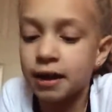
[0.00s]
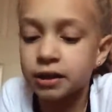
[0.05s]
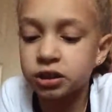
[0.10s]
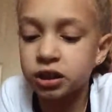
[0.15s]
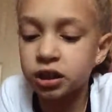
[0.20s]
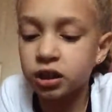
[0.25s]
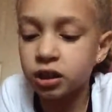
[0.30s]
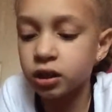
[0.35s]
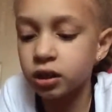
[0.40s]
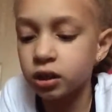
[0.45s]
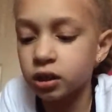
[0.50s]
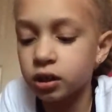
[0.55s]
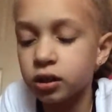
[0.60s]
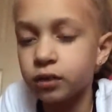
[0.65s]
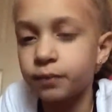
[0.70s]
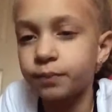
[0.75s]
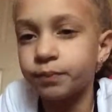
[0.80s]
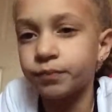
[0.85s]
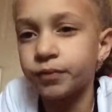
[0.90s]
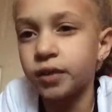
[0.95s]
hashtag
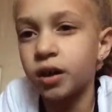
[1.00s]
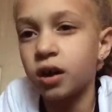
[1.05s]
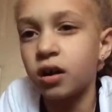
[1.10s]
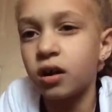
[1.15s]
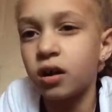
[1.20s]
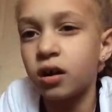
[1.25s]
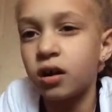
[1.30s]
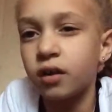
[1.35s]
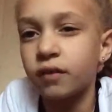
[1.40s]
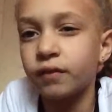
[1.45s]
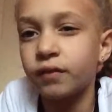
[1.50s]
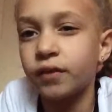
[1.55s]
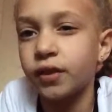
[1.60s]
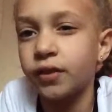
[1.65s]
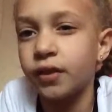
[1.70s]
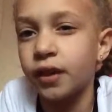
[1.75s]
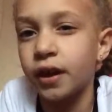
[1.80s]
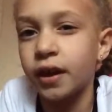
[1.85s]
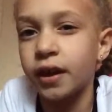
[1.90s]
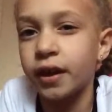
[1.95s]
of the
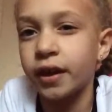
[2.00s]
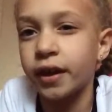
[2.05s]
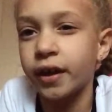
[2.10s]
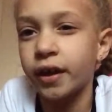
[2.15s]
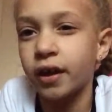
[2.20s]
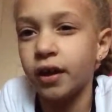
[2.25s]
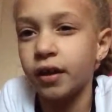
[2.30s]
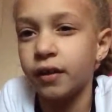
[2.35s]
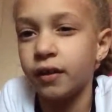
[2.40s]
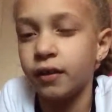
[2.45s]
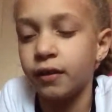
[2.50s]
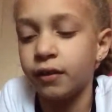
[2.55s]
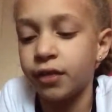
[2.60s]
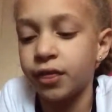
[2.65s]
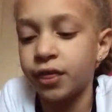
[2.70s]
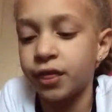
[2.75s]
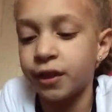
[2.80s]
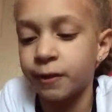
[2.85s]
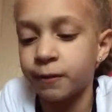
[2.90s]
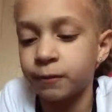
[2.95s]
day
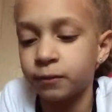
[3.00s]
is,